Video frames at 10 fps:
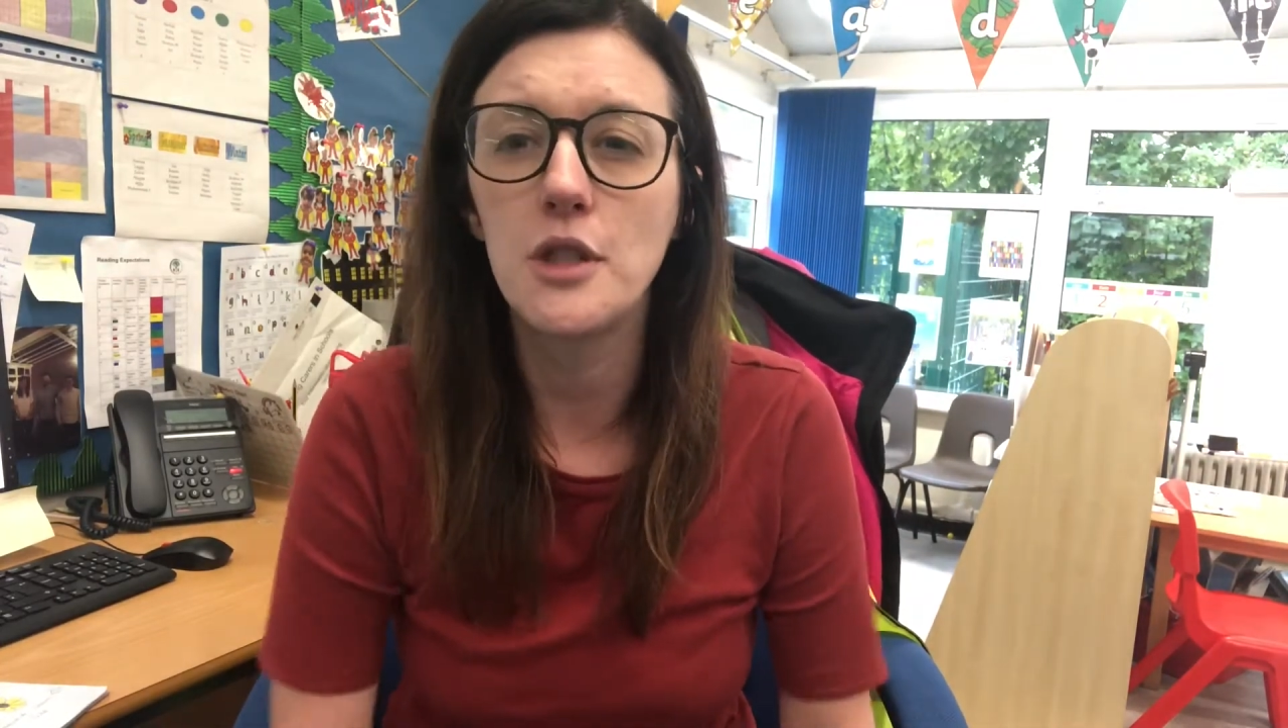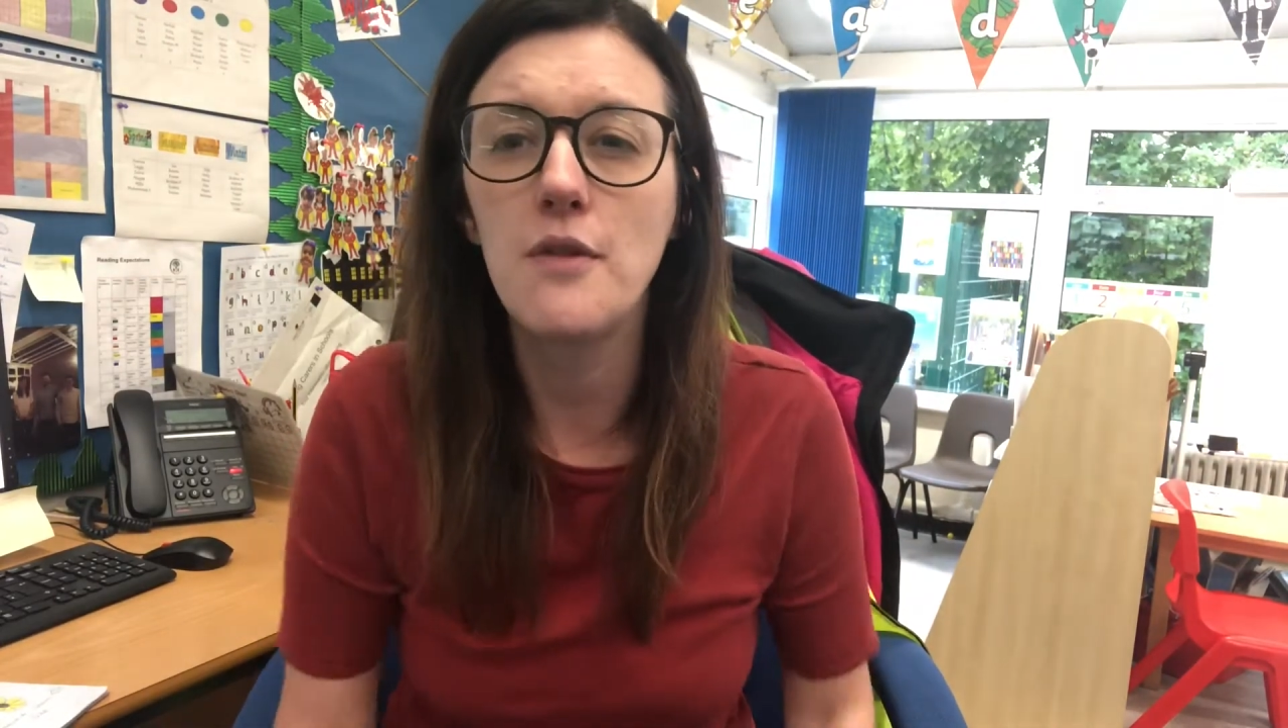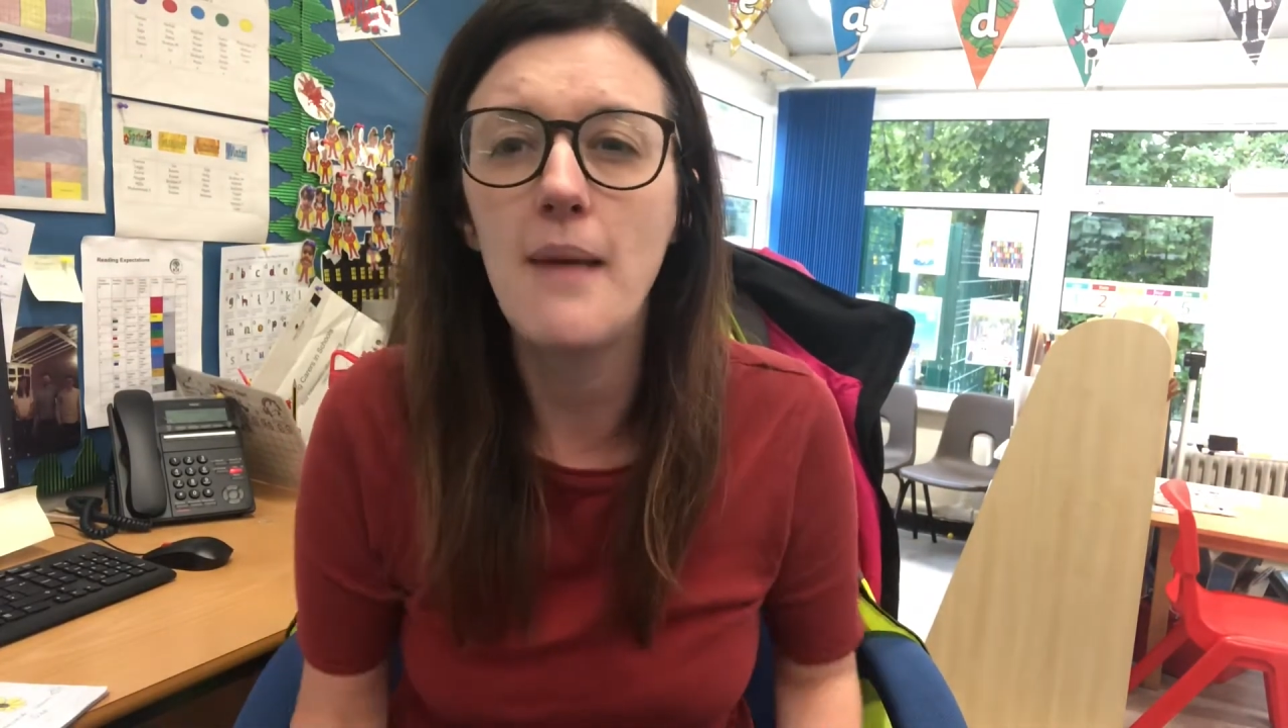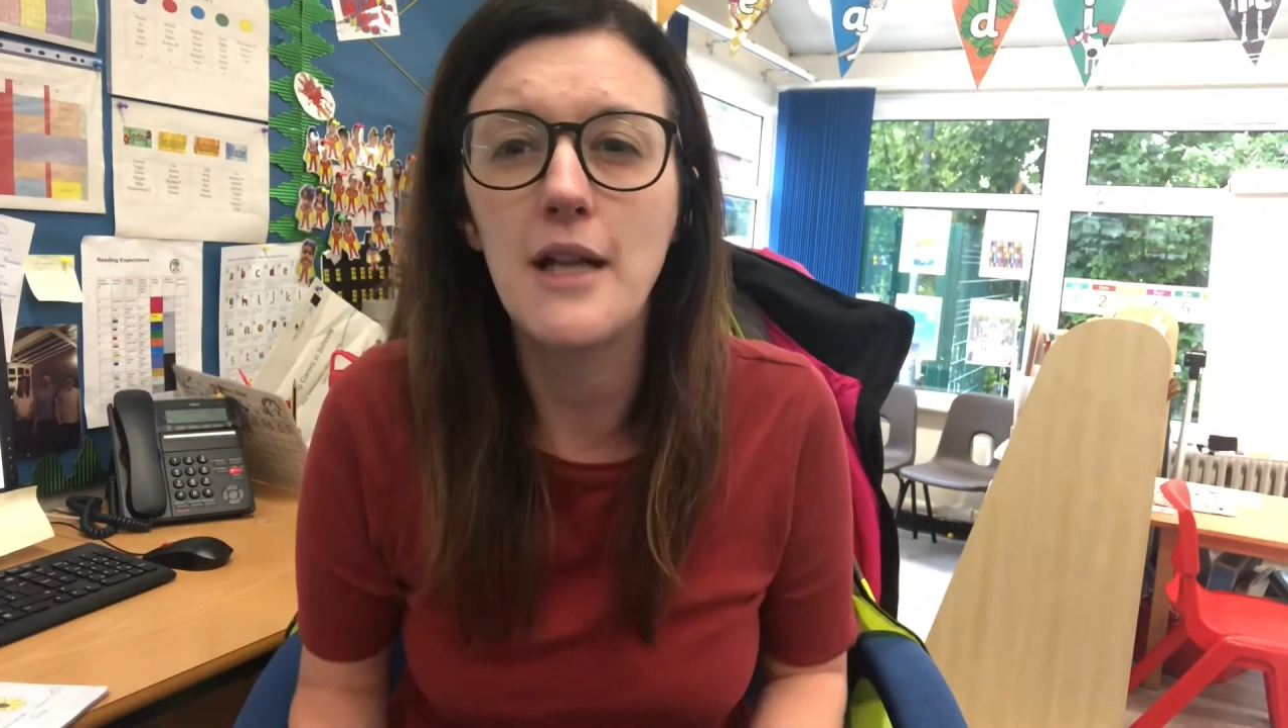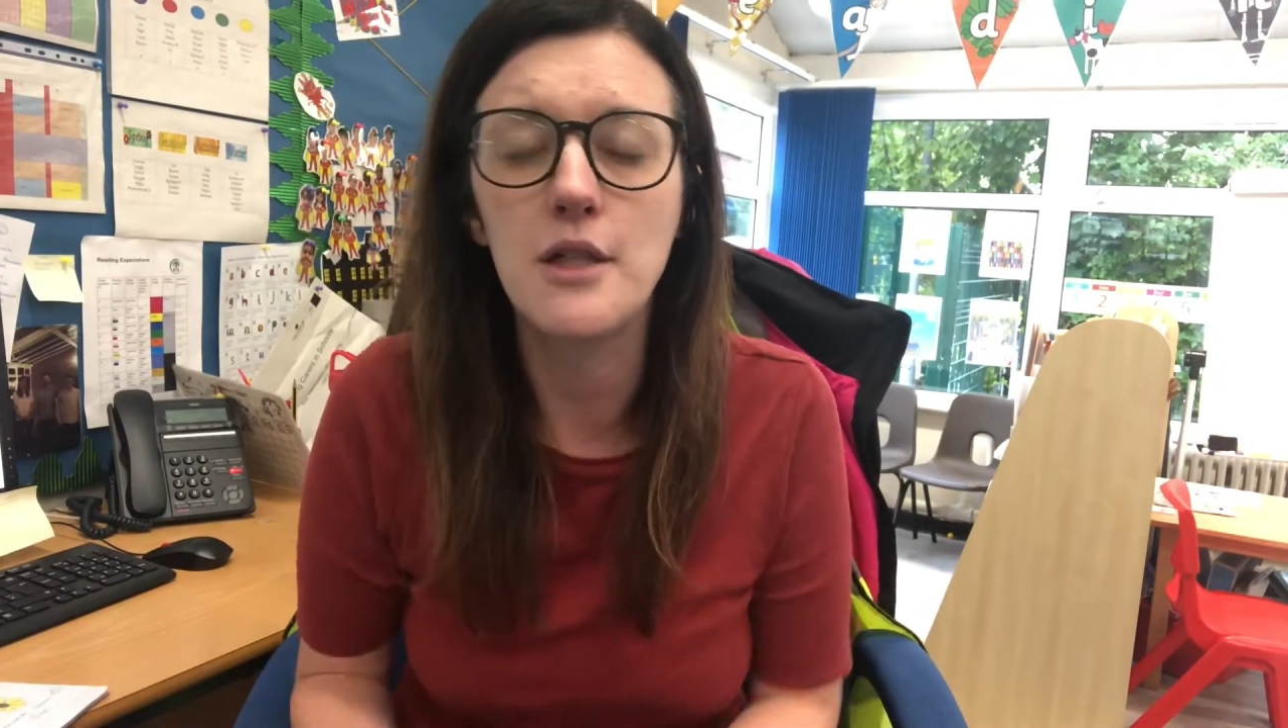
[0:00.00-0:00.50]
to
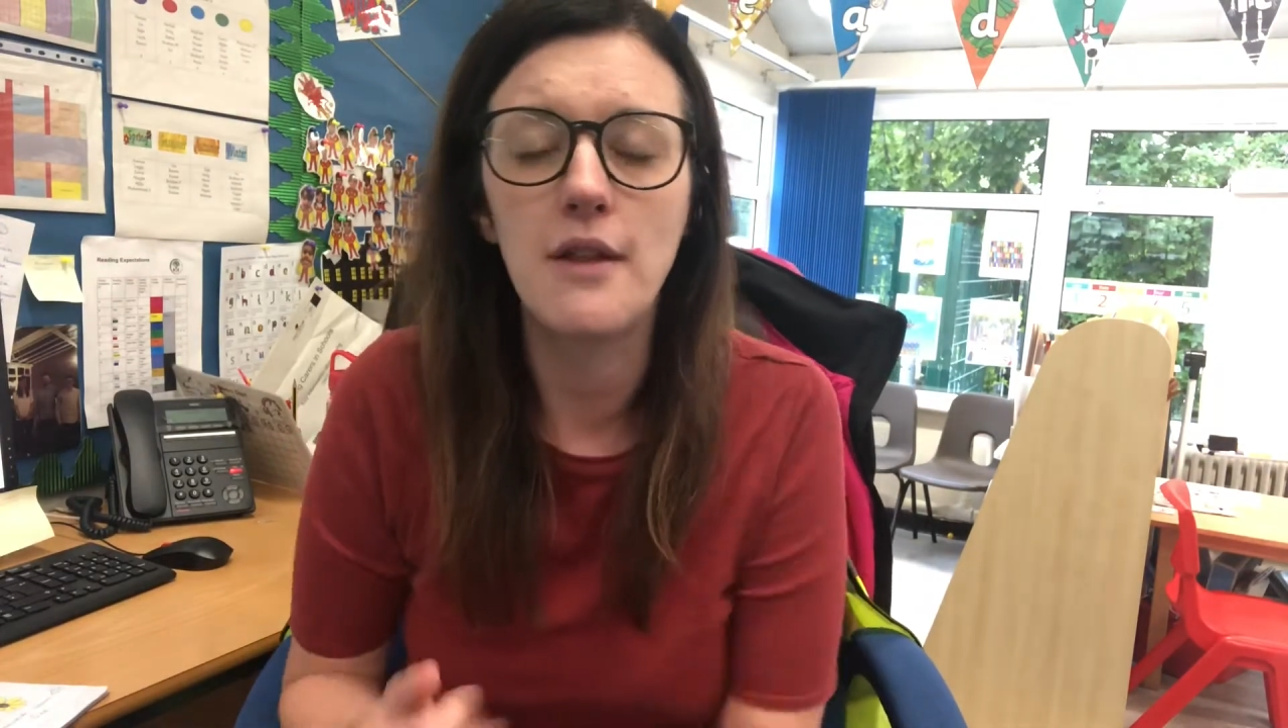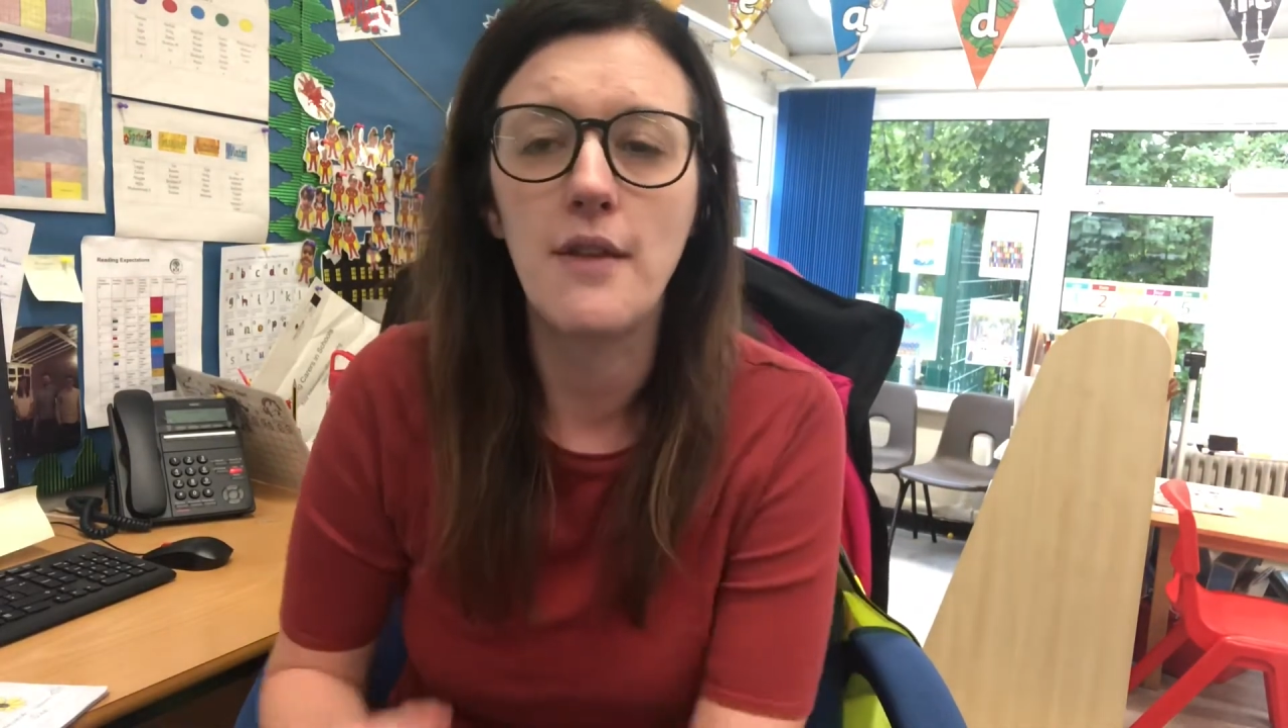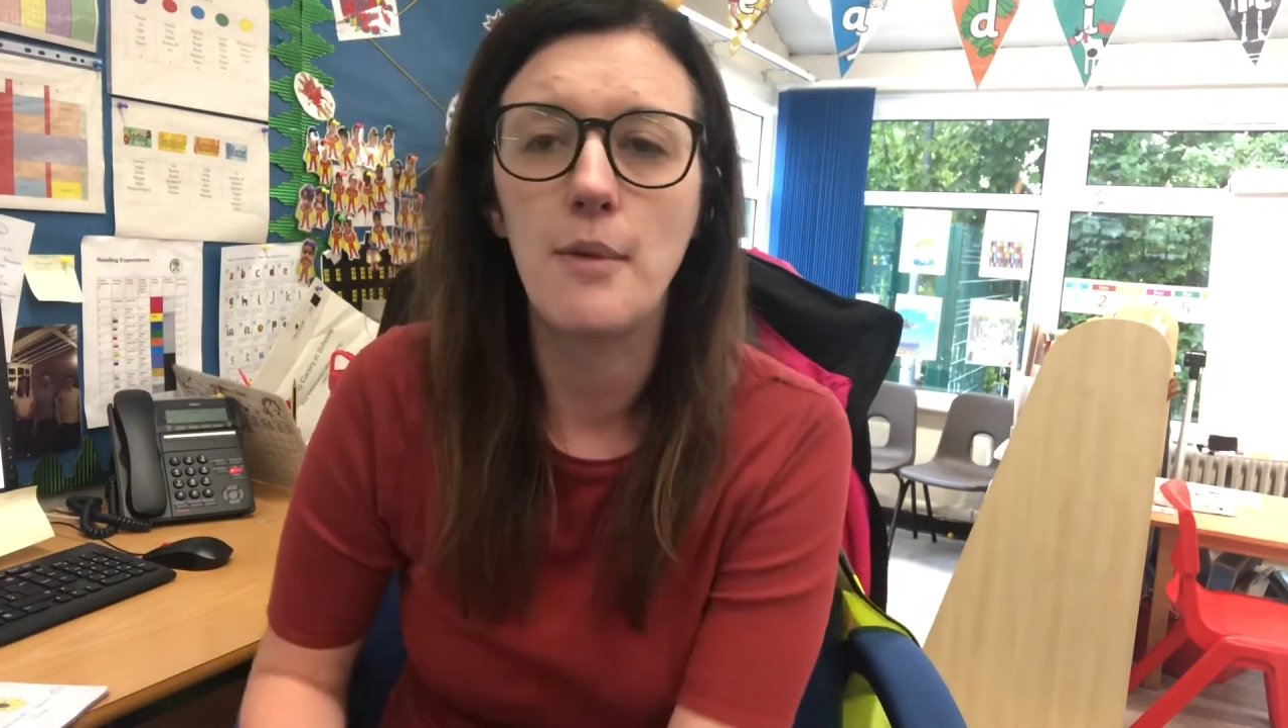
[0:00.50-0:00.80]
remind you that the